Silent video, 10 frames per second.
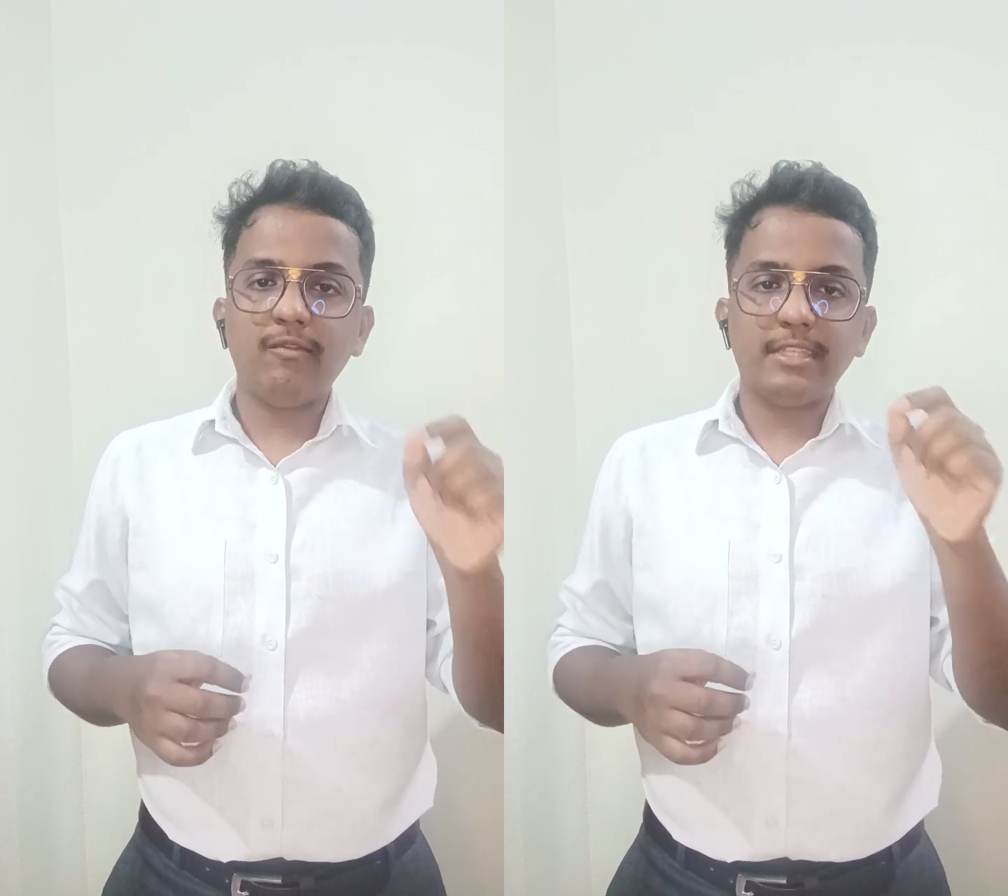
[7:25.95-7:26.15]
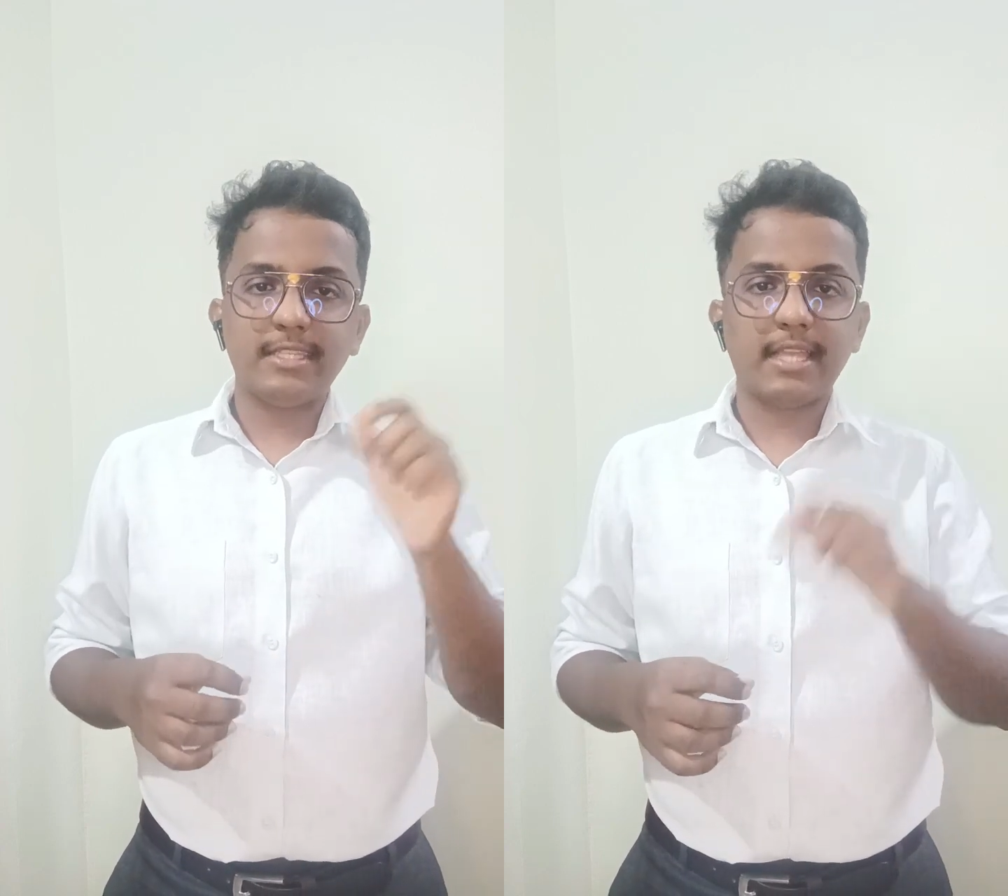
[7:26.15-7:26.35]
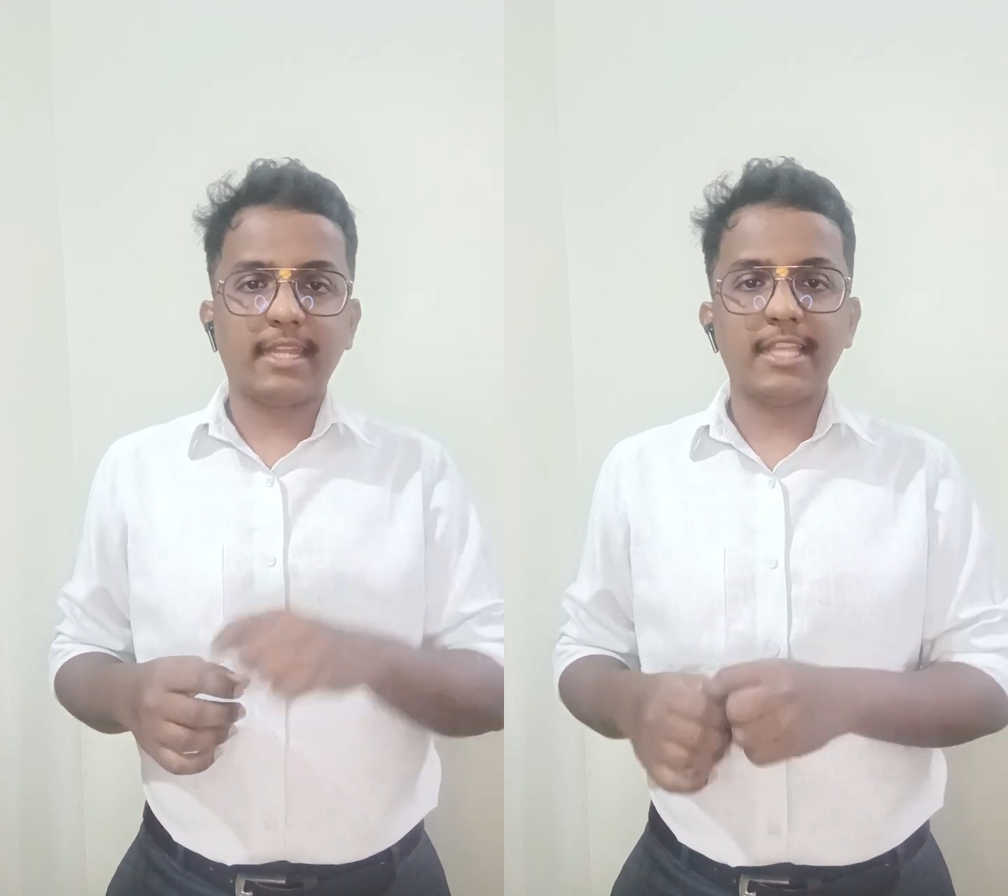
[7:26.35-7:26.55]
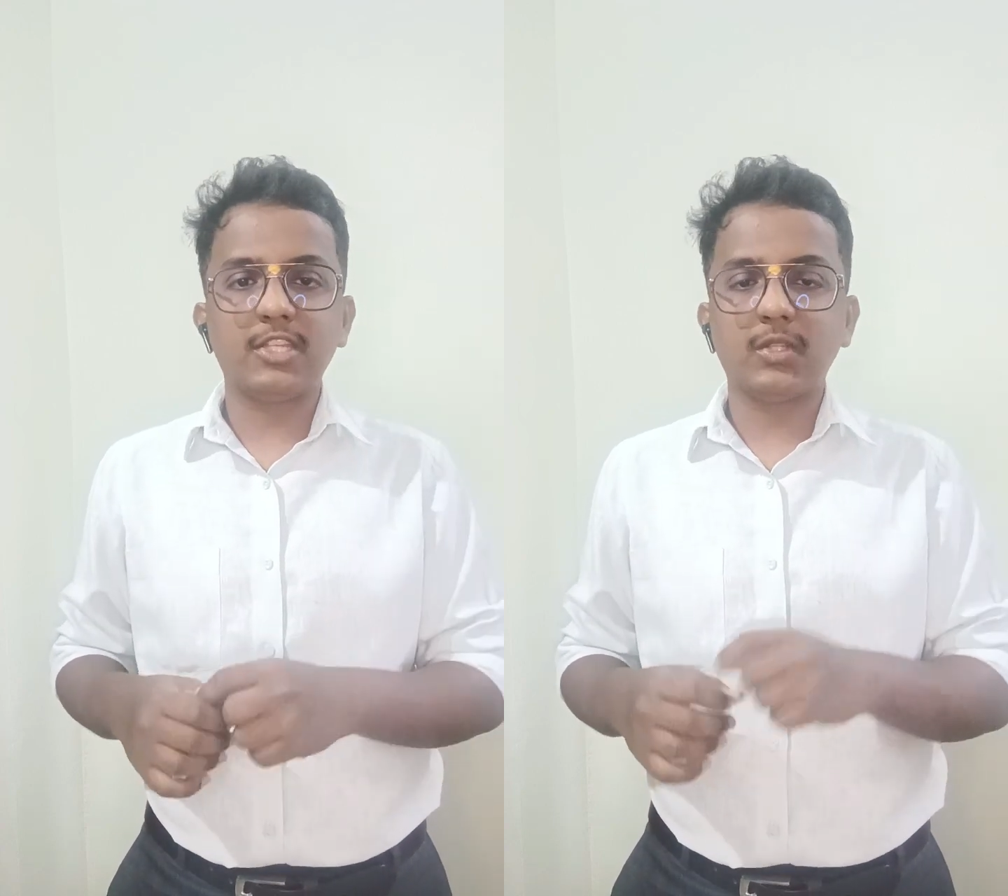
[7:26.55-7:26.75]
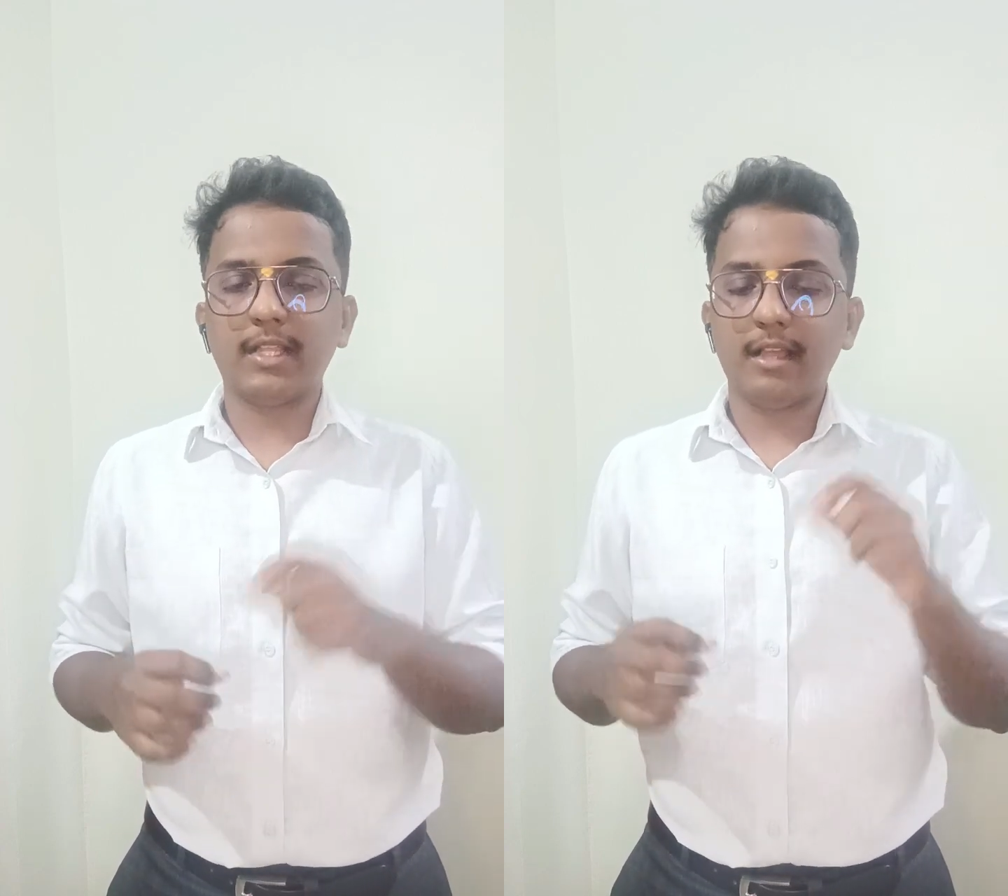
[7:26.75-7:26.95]
which is attached
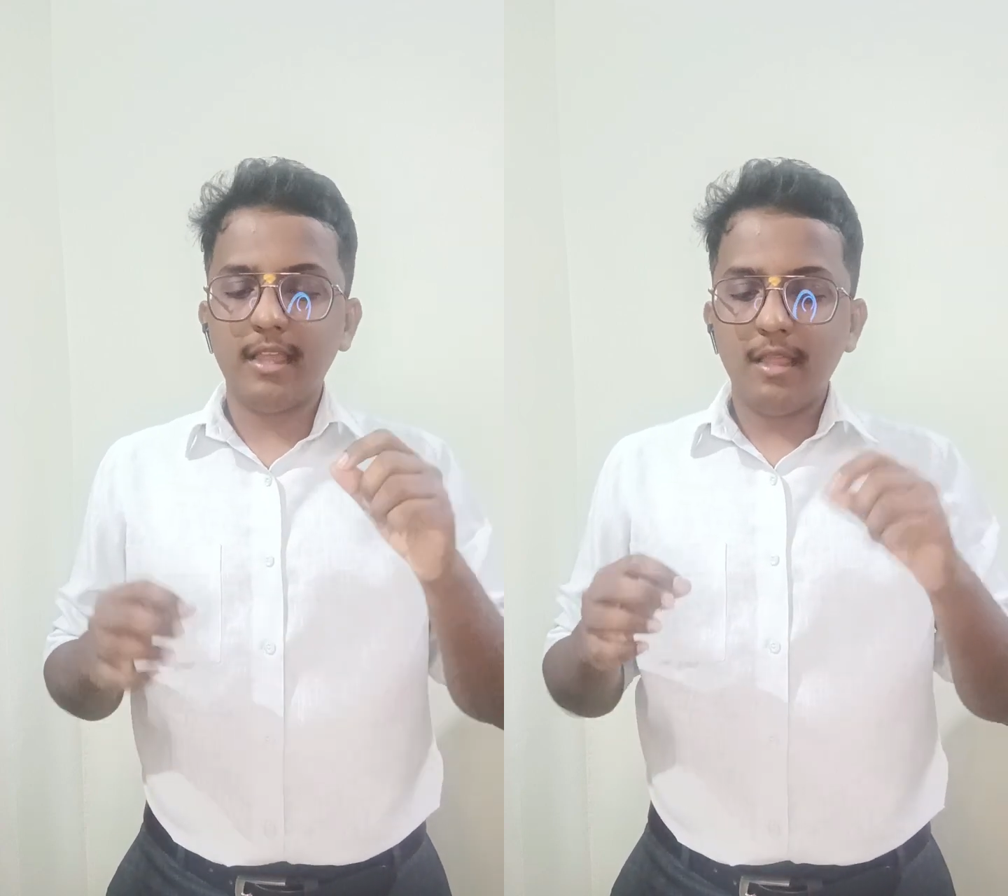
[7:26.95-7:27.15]
to the